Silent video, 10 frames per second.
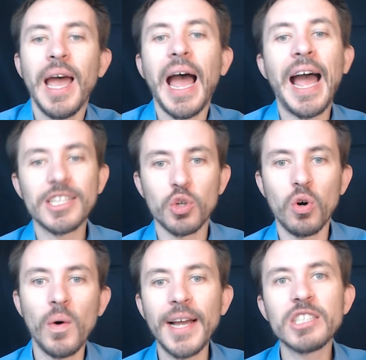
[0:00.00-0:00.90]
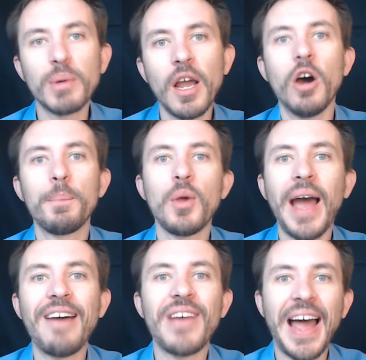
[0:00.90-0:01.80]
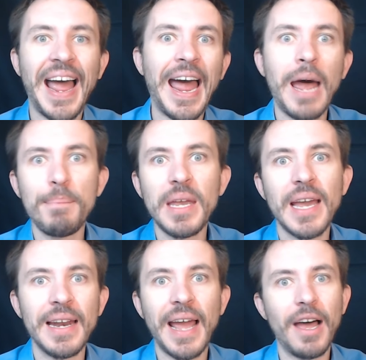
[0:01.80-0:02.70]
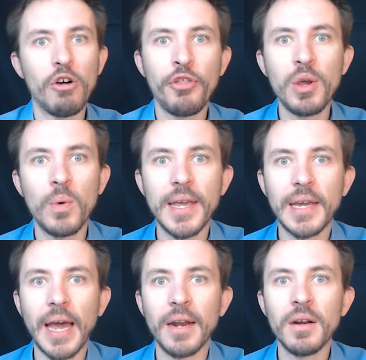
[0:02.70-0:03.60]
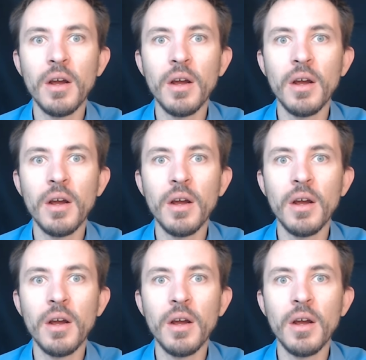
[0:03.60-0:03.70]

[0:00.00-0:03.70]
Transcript: As always, we hope you have a happy and healthy weekend.